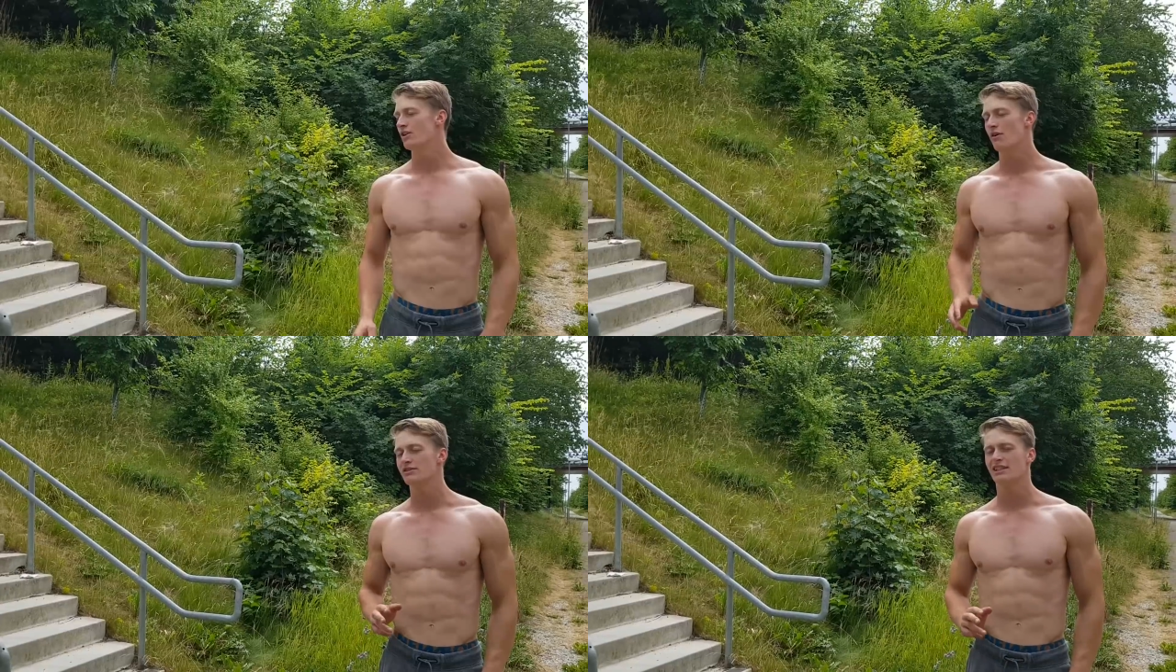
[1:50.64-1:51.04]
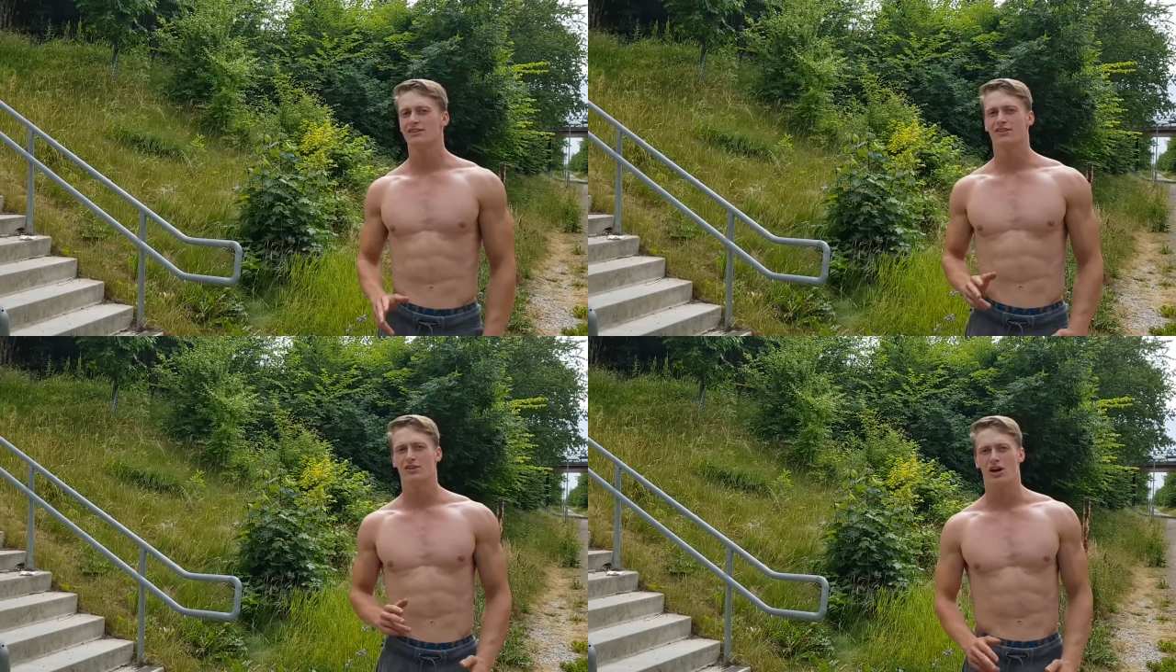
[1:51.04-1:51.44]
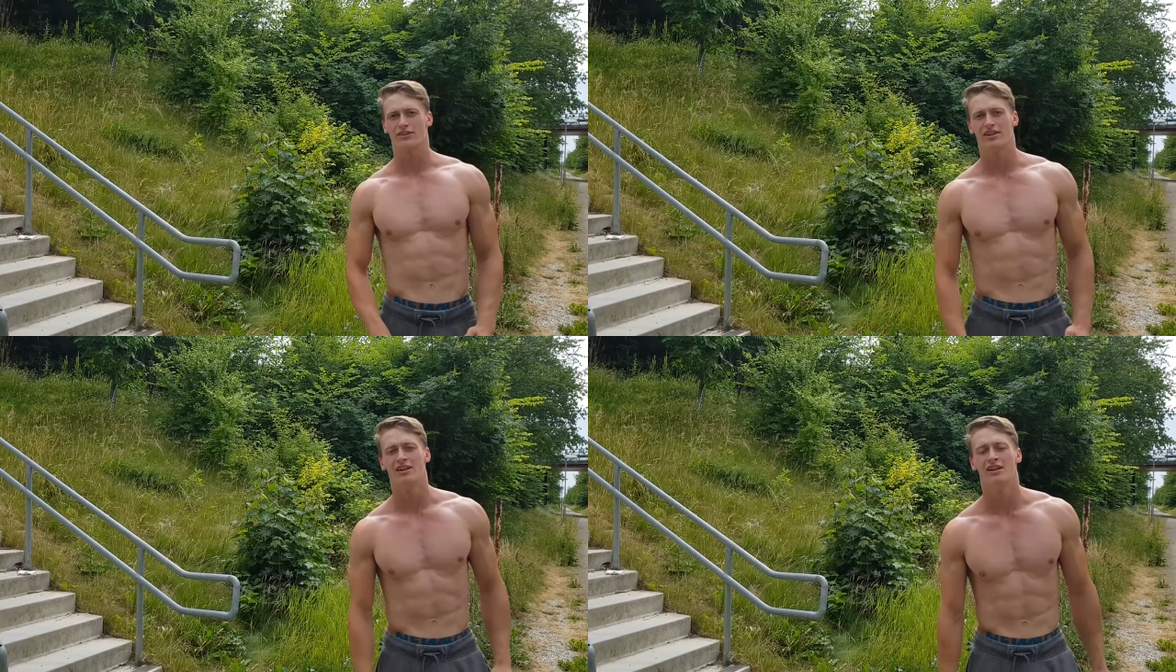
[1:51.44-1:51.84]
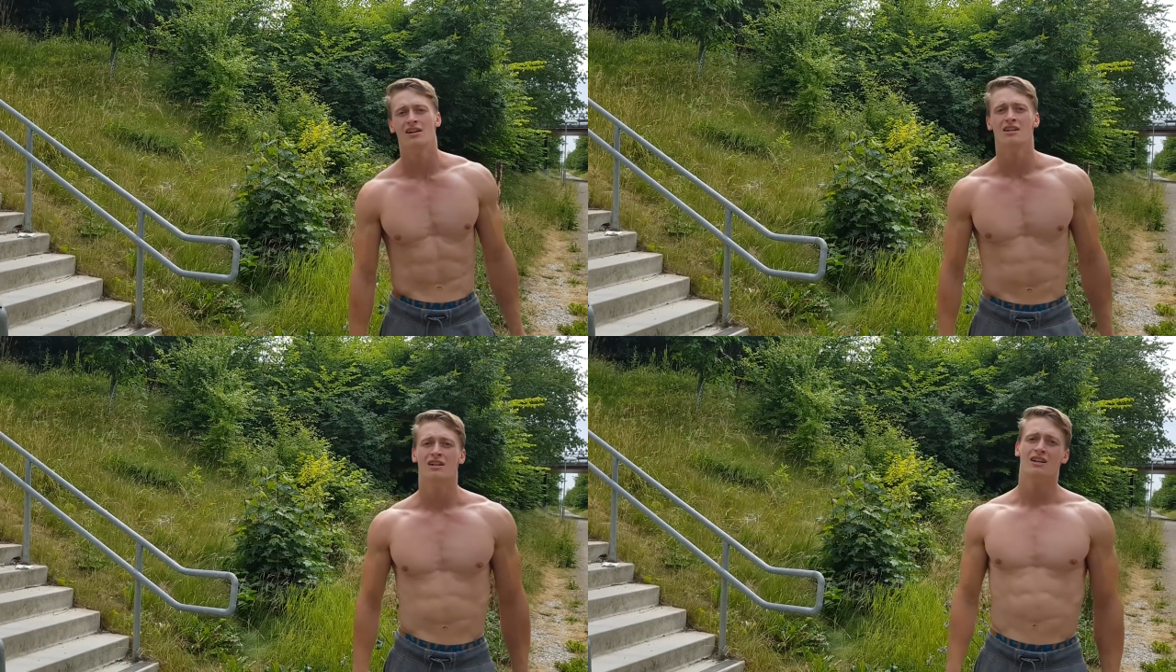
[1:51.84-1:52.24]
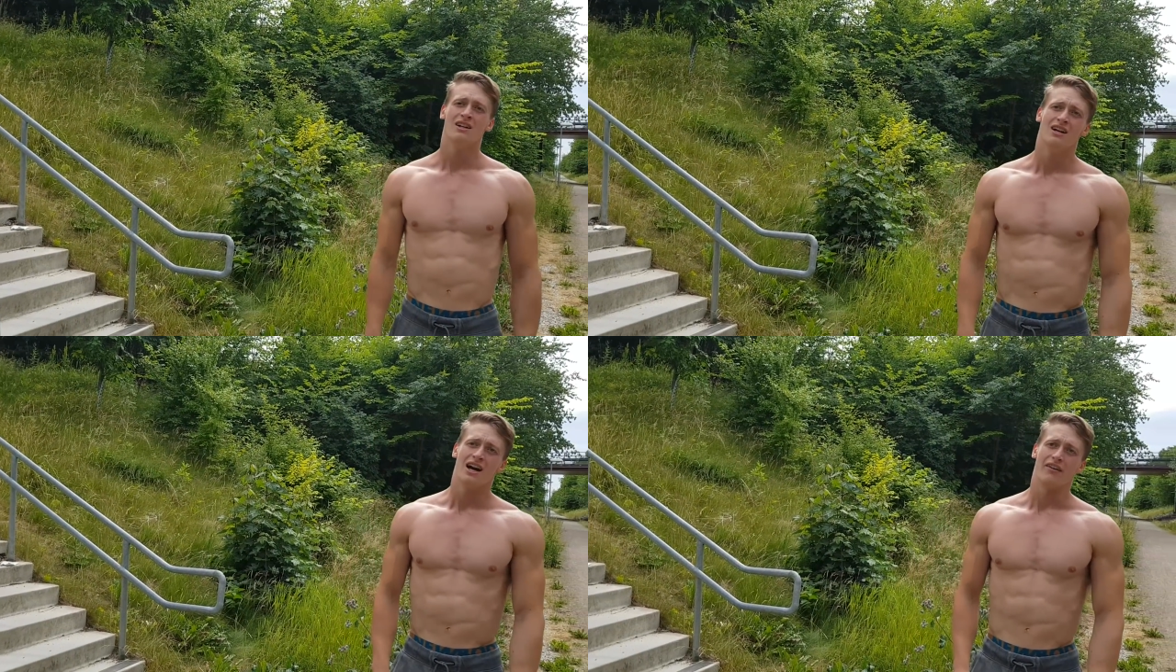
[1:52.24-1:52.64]
you obviously do not
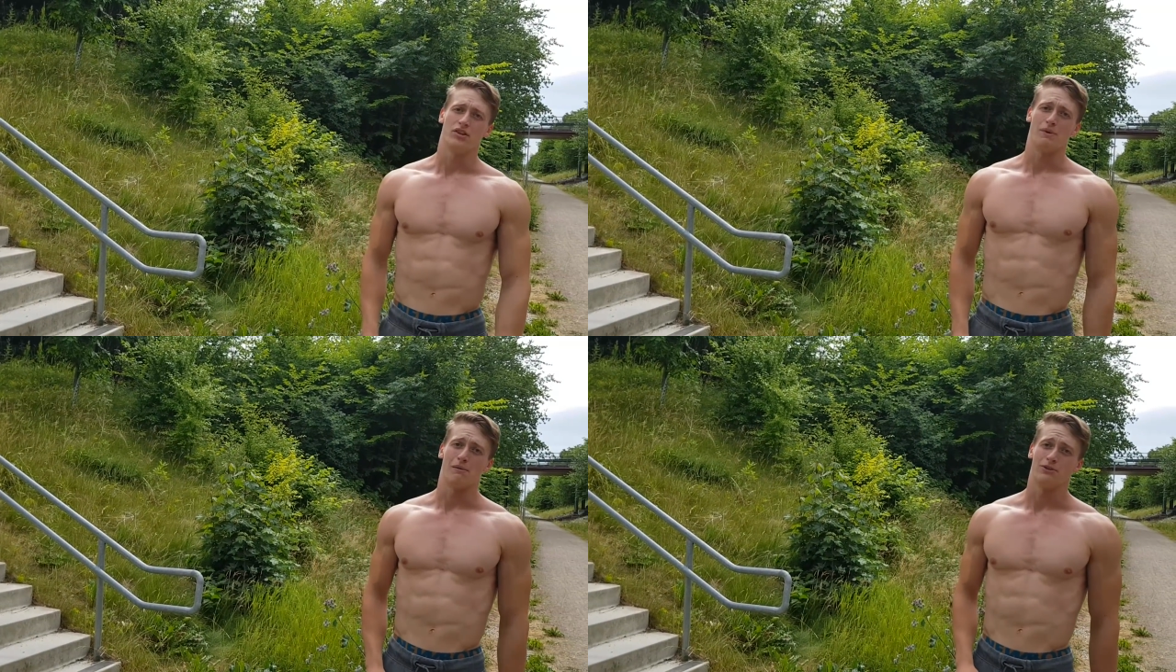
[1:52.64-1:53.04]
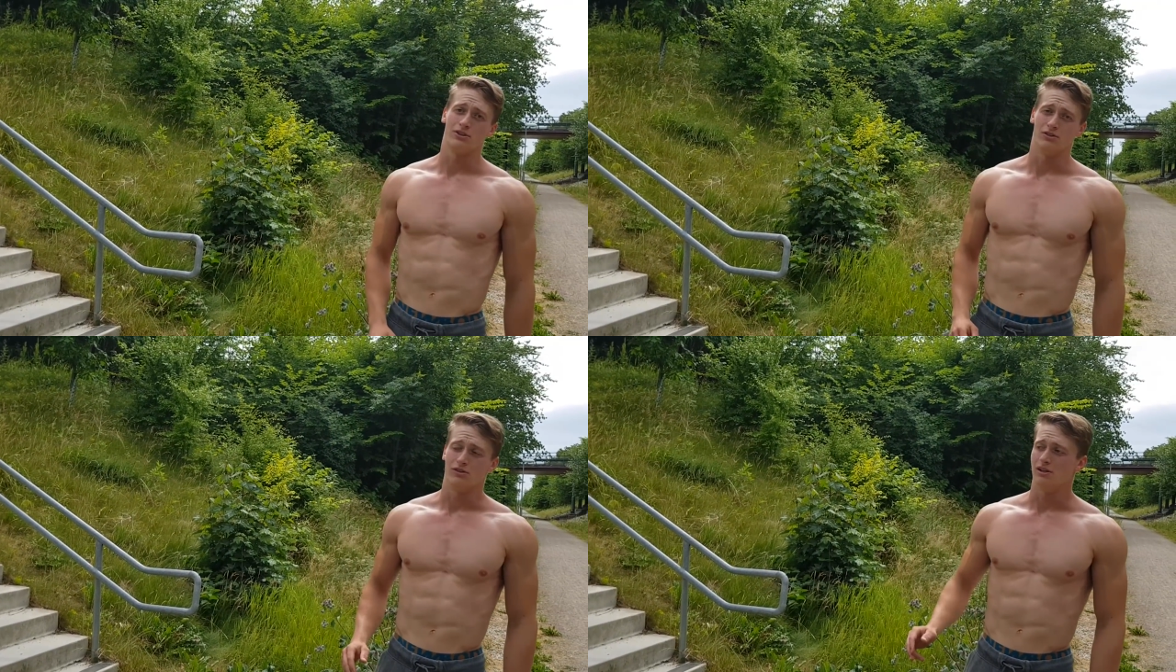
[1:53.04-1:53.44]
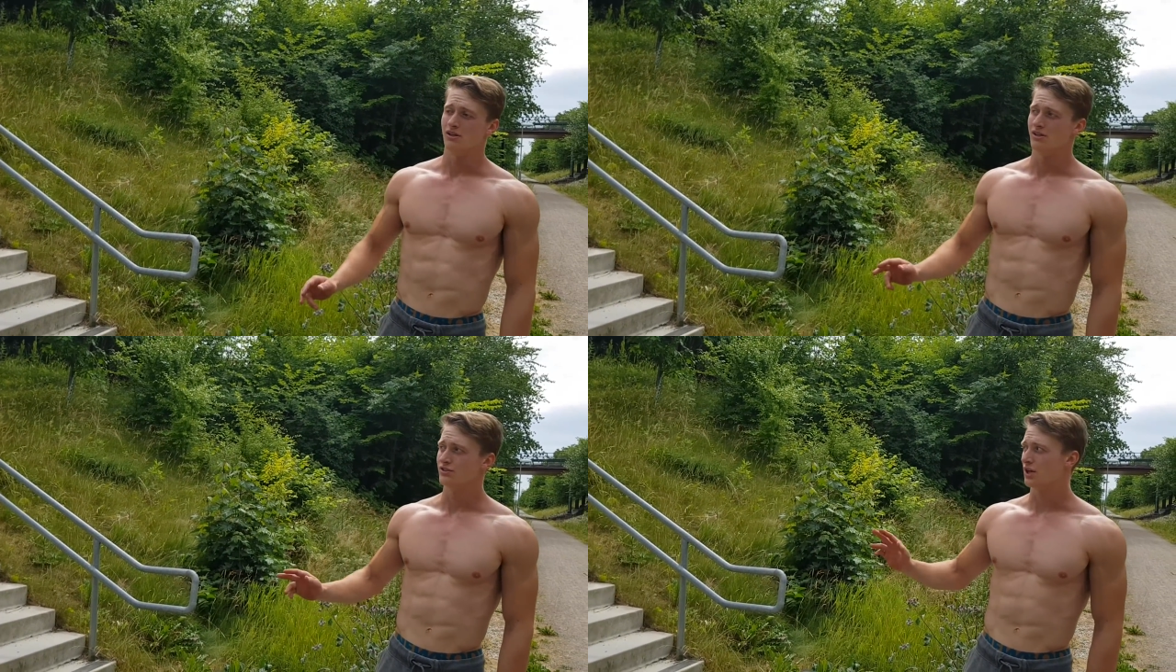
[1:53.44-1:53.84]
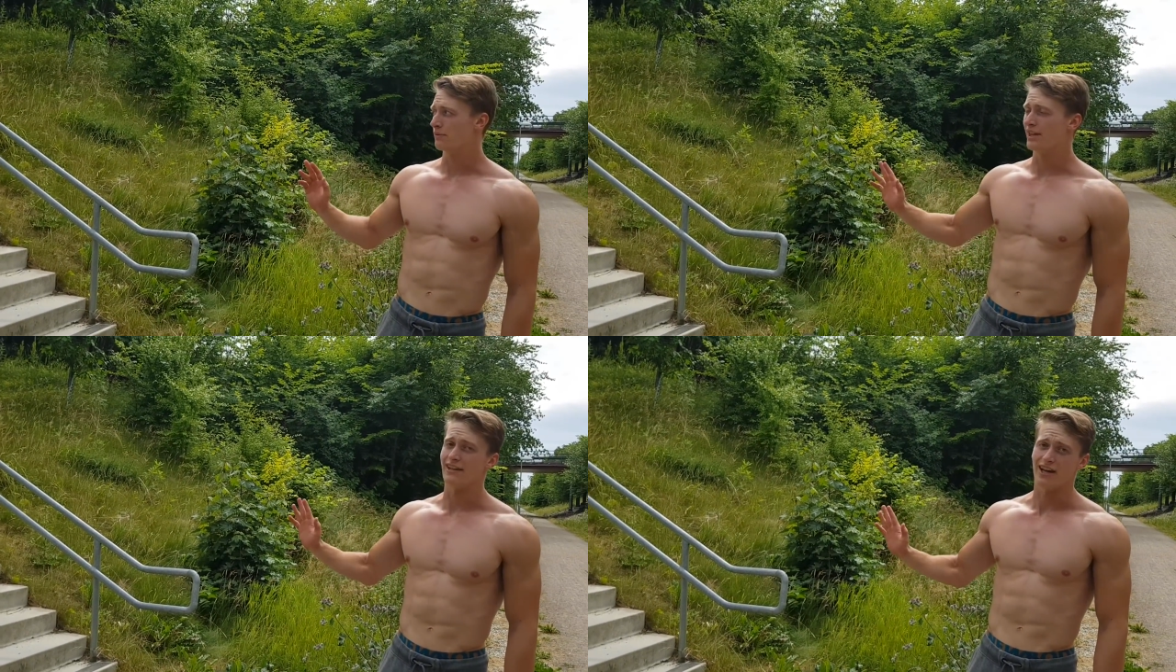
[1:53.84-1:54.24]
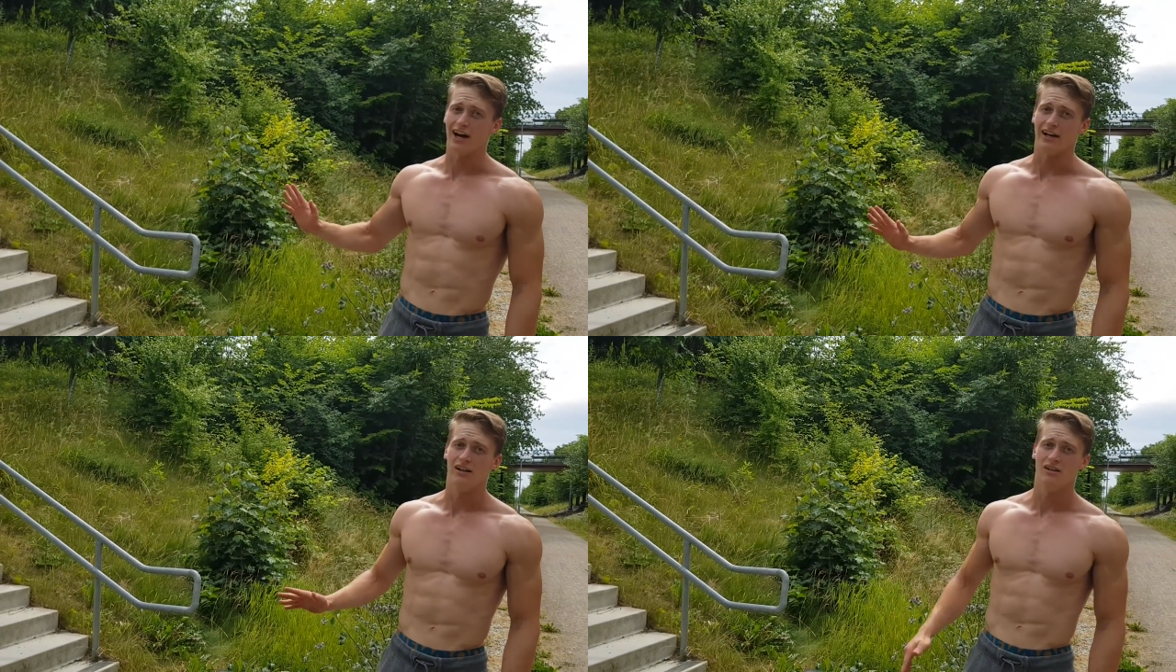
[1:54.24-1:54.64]
have to be able to jump that high.